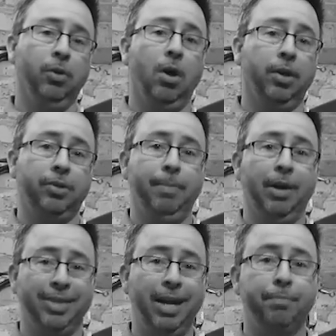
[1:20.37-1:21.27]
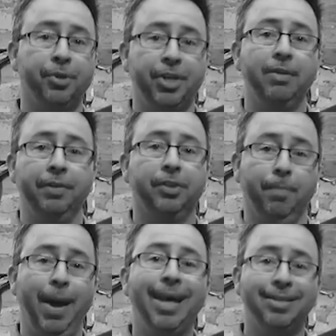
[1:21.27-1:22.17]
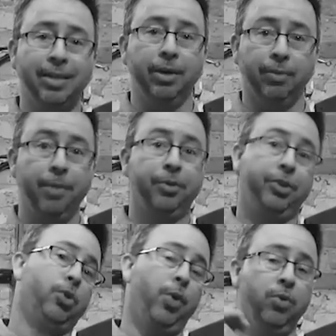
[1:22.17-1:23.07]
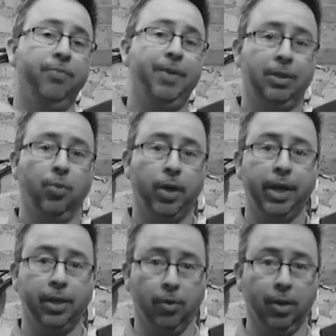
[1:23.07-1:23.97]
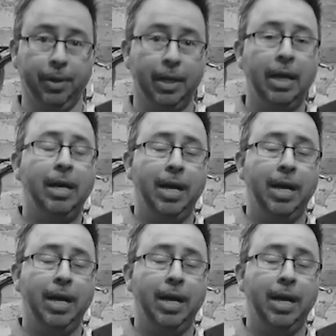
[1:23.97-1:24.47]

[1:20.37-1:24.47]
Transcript: lost about 10% of its capacity, right, which is going to affect the working load limit.